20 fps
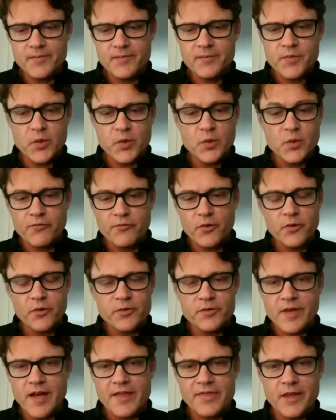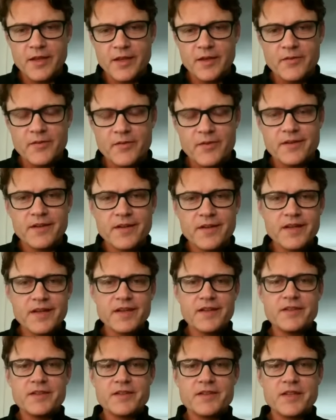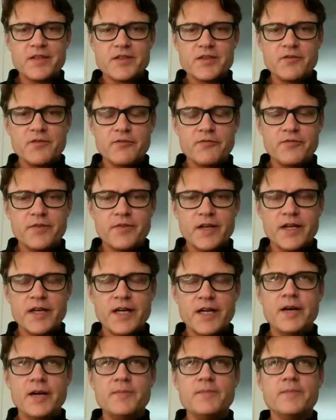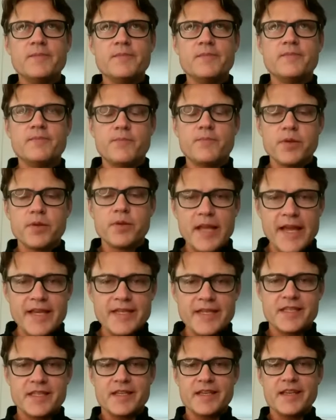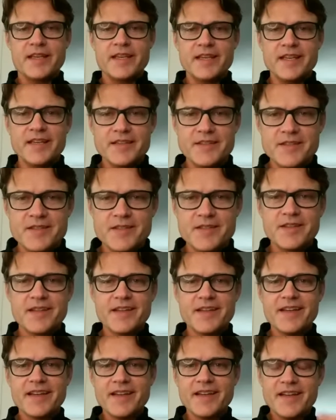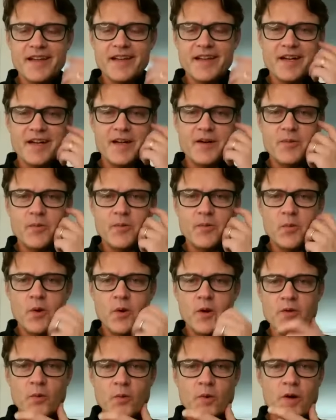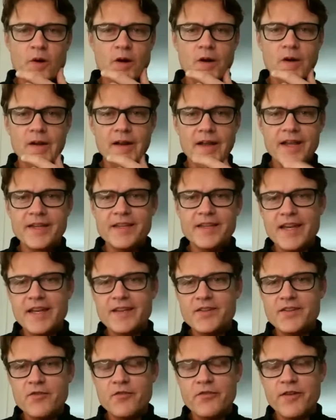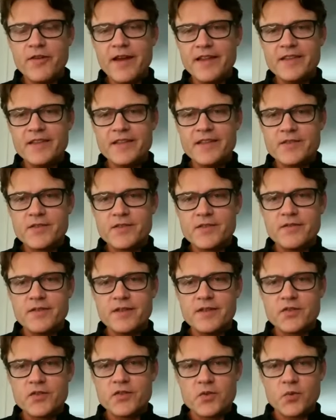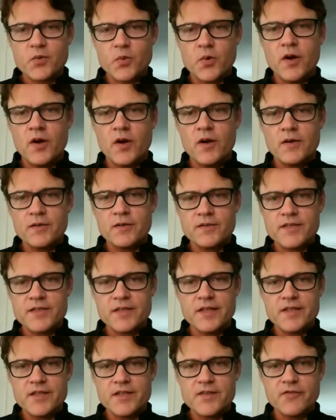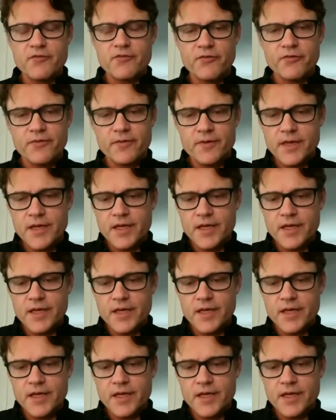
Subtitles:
beautiful I think the sense of place is where you are, and yet you've had this strong sense of